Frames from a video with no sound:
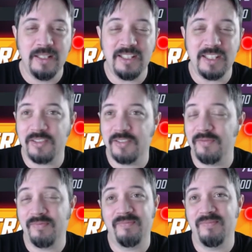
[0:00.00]
He's
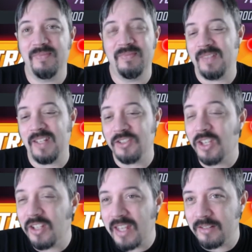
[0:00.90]

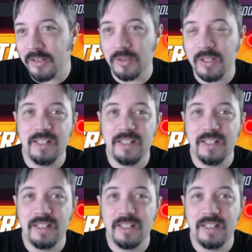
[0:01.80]
good in that note.